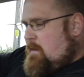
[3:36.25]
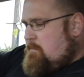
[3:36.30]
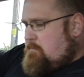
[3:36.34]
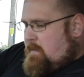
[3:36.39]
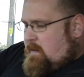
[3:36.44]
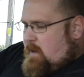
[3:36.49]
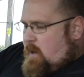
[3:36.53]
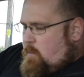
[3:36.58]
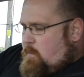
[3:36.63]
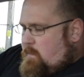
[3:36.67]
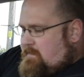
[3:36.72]

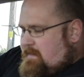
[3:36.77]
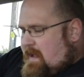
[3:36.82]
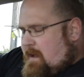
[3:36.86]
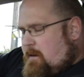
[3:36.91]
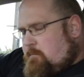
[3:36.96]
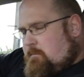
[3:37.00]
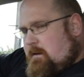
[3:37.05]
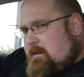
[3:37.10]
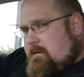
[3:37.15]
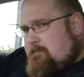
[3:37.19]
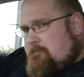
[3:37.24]
but lower
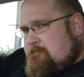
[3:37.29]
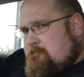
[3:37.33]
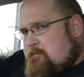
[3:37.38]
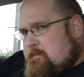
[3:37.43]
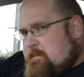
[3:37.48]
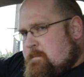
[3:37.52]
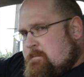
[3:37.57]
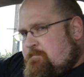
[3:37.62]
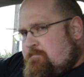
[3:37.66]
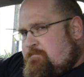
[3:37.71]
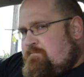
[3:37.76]
down
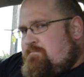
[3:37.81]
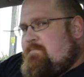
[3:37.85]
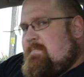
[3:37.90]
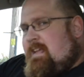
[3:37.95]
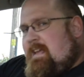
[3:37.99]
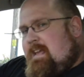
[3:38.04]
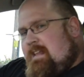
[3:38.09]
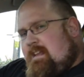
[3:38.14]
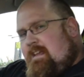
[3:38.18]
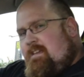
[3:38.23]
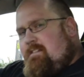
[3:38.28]

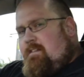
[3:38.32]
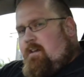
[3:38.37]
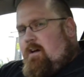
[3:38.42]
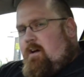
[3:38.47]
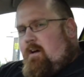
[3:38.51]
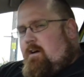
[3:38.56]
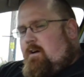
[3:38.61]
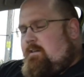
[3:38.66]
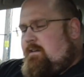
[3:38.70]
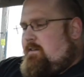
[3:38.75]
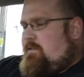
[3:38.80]
it is
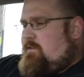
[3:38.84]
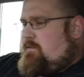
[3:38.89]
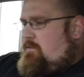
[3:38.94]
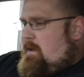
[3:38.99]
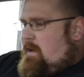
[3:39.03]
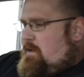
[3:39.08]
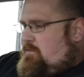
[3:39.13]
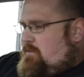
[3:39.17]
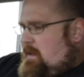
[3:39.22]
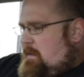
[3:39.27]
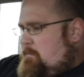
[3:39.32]
hard,
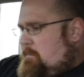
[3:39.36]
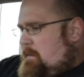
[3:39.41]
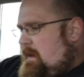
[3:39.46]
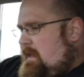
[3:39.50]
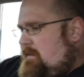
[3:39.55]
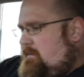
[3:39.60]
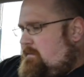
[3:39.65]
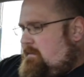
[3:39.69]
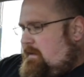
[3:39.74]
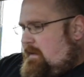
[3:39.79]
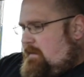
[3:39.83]
scratchy
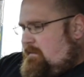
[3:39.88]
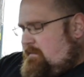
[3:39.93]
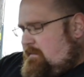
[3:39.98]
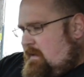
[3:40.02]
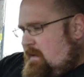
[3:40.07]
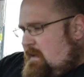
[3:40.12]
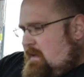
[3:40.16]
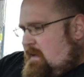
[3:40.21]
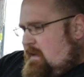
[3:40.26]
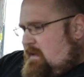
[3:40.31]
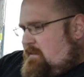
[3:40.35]
plastics.
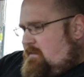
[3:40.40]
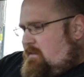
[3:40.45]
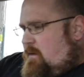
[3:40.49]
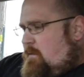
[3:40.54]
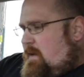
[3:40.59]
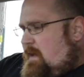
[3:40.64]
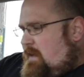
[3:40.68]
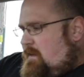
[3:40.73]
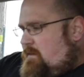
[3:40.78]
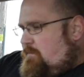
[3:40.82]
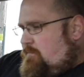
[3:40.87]

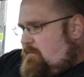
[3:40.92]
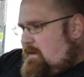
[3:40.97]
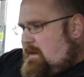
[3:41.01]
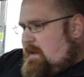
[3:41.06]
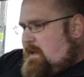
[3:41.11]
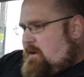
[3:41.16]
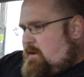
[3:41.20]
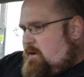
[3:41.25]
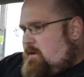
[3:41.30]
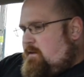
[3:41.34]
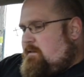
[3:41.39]
So it is
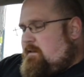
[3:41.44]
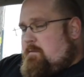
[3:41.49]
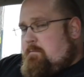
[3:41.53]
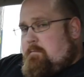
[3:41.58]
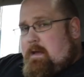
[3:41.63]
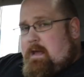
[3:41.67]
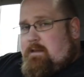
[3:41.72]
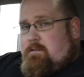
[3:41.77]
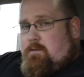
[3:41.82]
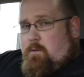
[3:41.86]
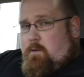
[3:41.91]
really good
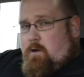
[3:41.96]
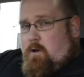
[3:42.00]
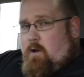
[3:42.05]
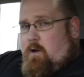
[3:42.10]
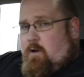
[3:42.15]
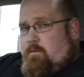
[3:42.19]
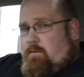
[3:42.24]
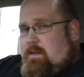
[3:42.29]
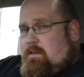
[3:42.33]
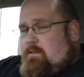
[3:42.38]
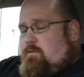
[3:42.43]
compared to a
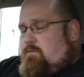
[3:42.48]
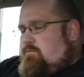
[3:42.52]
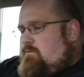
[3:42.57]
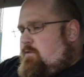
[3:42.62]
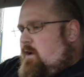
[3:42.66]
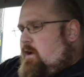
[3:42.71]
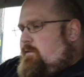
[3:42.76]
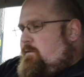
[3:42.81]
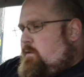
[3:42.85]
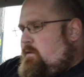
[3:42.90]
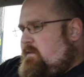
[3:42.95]
lot of its
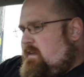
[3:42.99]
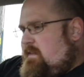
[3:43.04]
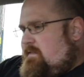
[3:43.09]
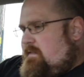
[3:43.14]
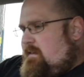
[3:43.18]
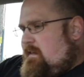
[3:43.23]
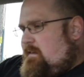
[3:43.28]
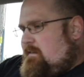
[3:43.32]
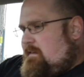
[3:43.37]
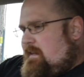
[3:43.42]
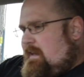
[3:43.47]
rivals
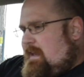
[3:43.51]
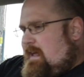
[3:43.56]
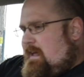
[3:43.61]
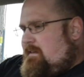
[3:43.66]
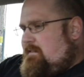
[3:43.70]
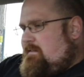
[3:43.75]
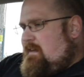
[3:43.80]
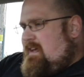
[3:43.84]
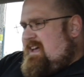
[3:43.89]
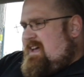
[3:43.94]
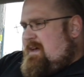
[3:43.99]
in this
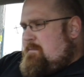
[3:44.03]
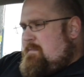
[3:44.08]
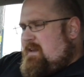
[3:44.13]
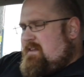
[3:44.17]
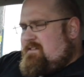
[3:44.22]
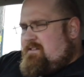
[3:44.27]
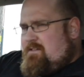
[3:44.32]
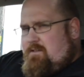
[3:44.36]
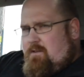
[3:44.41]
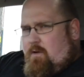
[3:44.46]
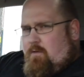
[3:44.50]
class, but
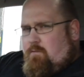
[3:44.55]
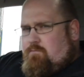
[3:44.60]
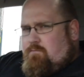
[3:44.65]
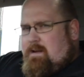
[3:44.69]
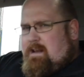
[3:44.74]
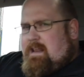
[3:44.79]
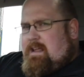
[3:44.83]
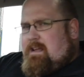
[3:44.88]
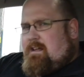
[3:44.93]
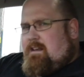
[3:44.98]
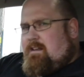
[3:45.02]
it's not
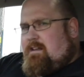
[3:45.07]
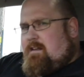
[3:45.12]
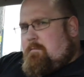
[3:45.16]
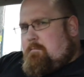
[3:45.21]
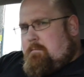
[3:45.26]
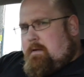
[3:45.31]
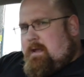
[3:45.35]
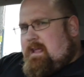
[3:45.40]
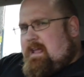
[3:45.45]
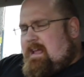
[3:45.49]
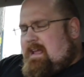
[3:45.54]
really going to
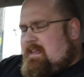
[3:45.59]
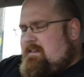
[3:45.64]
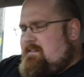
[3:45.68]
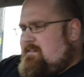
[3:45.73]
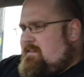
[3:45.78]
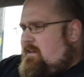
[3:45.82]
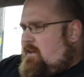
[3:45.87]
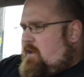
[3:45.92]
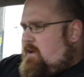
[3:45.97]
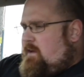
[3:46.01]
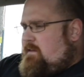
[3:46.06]
compete
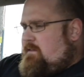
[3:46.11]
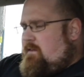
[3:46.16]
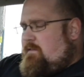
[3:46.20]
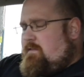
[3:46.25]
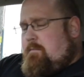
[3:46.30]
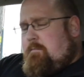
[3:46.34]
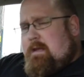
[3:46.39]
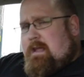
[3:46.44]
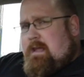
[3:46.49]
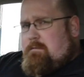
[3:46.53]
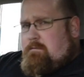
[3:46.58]
against the likes of
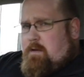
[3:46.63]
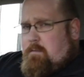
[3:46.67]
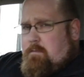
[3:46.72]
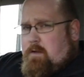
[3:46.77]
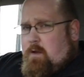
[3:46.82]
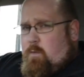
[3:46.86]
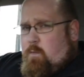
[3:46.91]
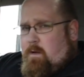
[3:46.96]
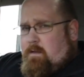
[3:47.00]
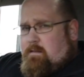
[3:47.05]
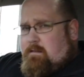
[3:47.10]
the
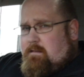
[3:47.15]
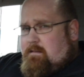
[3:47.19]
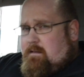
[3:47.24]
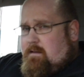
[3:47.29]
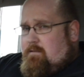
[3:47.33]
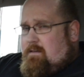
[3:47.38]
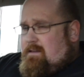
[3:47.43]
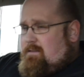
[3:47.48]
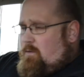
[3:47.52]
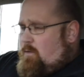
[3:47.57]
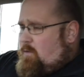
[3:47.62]
BMW 1
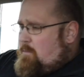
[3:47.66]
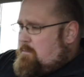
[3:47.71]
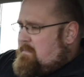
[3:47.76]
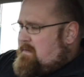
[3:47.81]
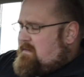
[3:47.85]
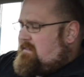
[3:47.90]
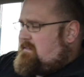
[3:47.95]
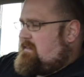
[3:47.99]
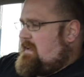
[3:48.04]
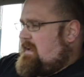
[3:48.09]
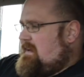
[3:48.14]
Series or
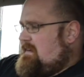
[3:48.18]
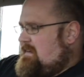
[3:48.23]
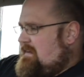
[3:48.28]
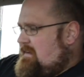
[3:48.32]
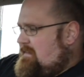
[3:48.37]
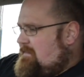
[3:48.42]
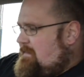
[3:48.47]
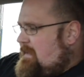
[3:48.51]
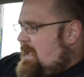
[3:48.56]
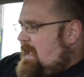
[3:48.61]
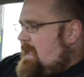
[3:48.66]

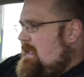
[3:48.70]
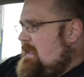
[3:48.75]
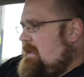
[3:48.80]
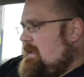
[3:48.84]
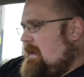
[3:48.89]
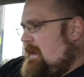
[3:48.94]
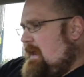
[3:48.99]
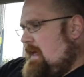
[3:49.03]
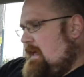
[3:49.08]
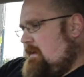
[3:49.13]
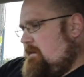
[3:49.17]
Mercedes
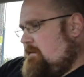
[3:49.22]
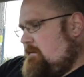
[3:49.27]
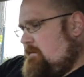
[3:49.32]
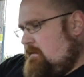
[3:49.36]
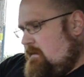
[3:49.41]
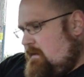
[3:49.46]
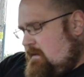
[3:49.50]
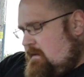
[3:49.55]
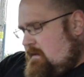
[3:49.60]
A-Class.